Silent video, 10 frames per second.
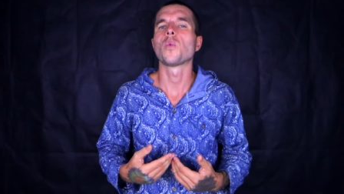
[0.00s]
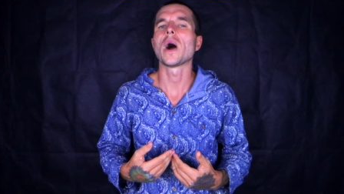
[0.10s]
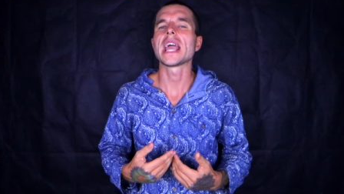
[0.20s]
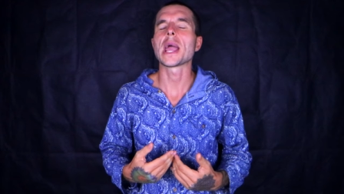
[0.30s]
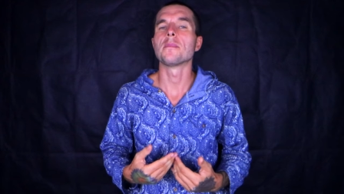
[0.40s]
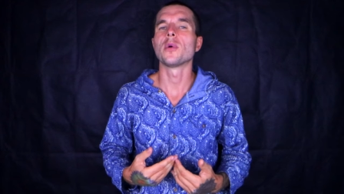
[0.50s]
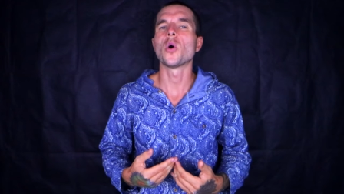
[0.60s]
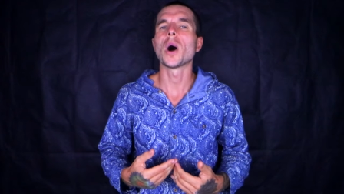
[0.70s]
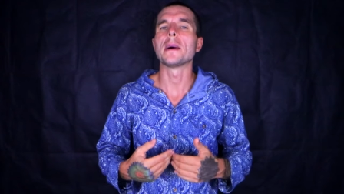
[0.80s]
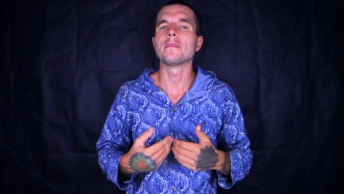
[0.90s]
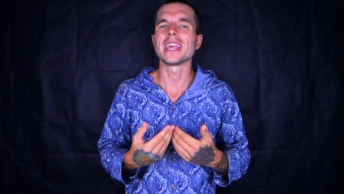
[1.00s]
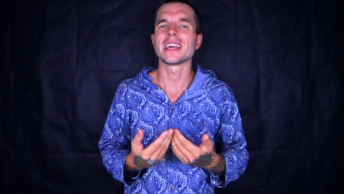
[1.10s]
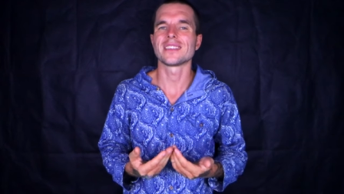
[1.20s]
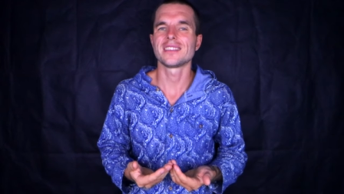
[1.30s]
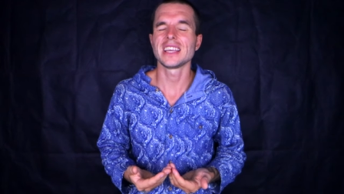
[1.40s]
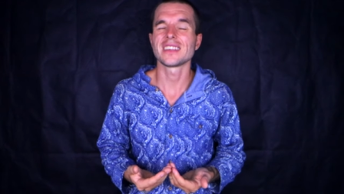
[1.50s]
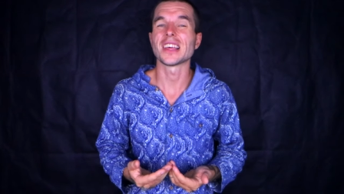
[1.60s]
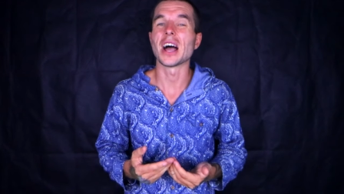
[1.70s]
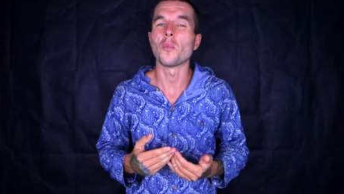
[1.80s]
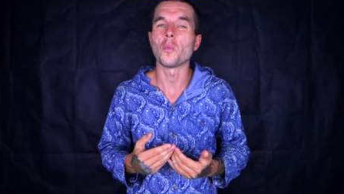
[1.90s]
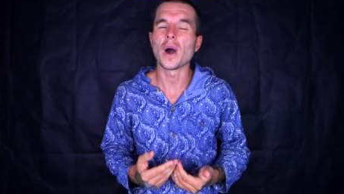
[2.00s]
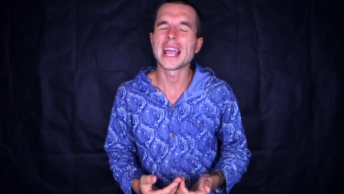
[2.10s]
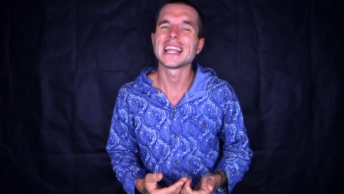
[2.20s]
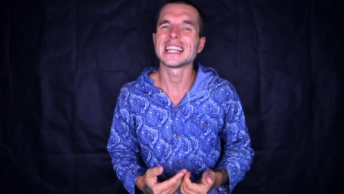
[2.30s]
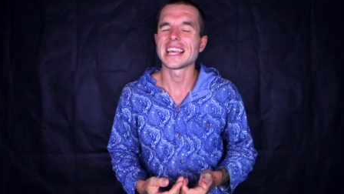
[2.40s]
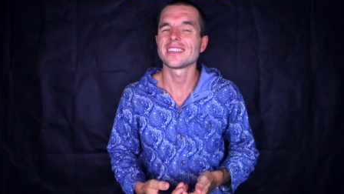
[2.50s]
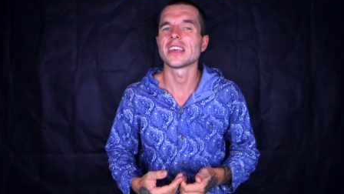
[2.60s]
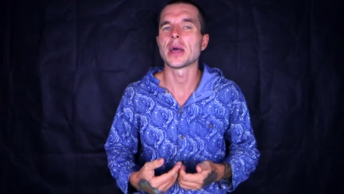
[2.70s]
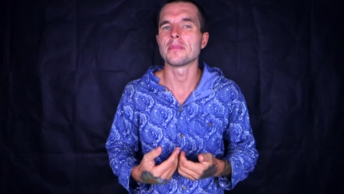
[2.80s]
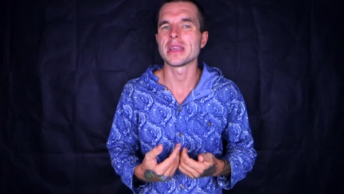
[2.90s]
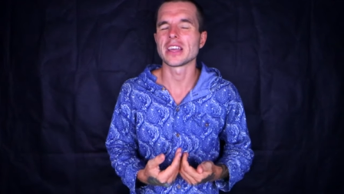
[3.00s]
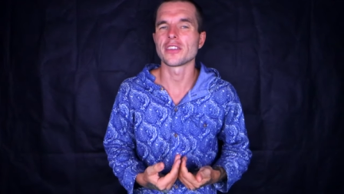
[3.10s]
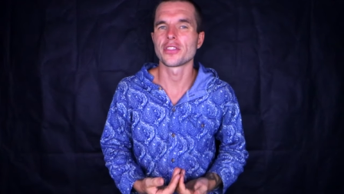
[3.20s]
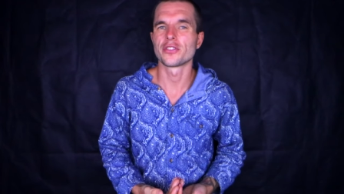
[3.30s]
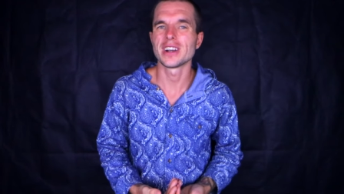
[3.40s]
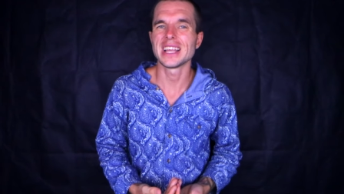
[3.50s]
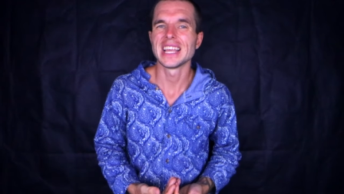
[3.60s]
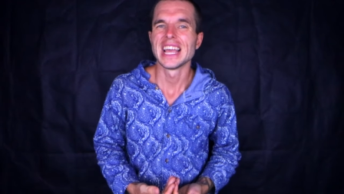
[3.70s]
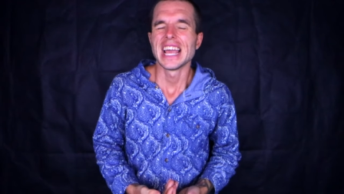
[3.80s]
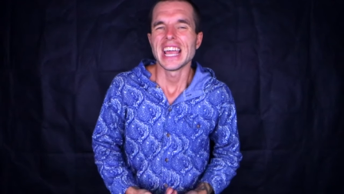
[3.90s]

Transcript: way more omega 6 and way less omega 3